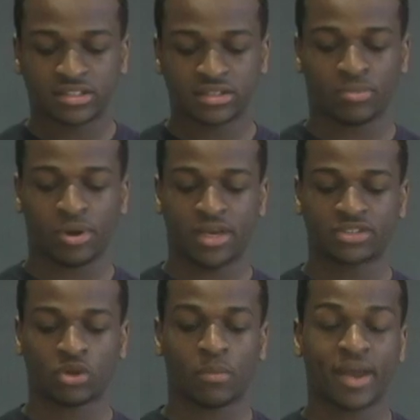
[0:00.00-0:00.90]
to the brain is
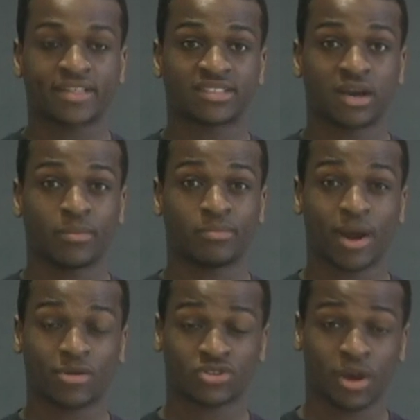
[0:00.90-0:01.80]
on a
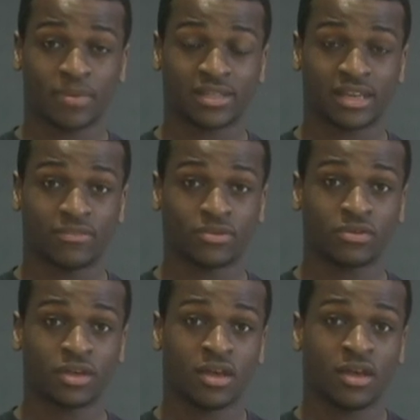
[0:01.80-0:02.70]
microscopic level.
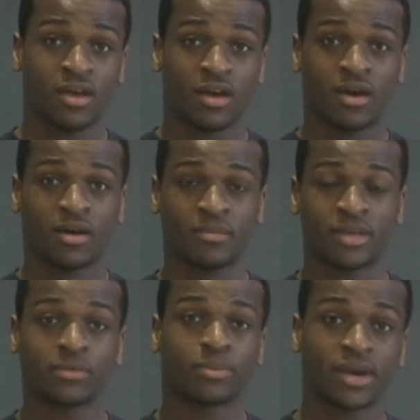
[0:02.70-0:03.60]

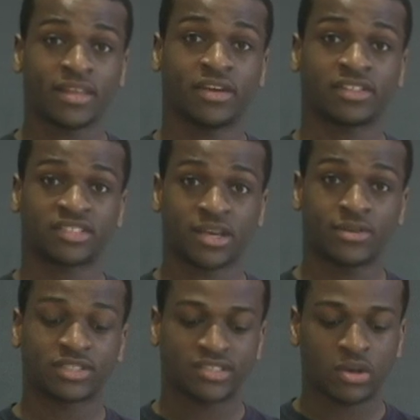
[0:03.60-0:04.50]
In the brain, there are
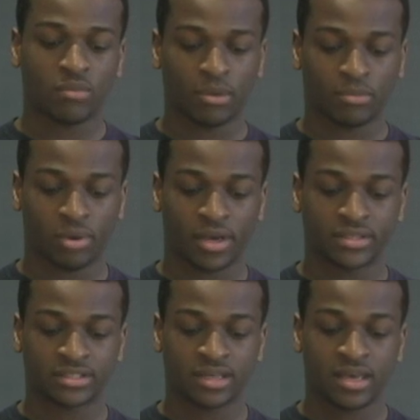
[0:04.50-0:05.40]
cells and cell
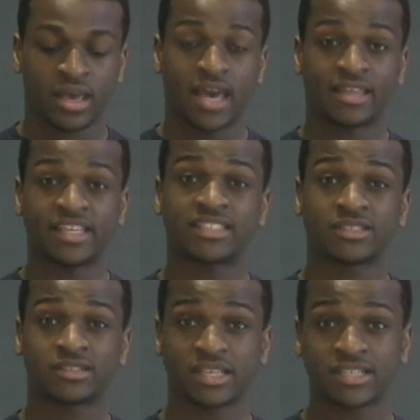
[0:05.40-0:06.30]
membranes, and
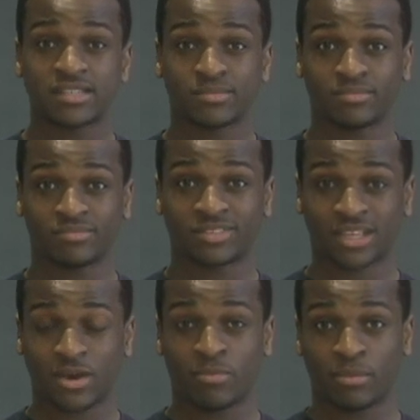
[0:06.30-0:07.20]
these
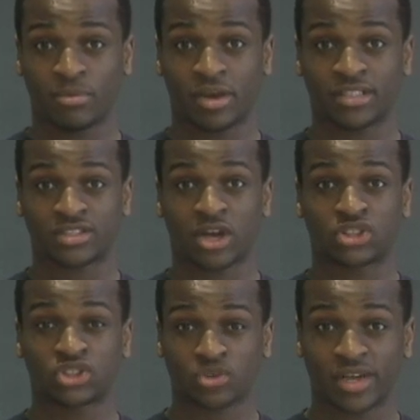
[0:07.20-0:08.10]
cell membranes are
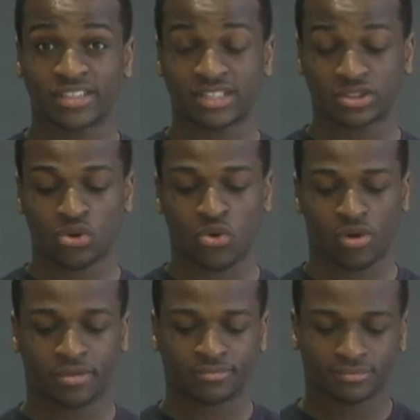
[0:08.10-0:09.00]
stretched and torn.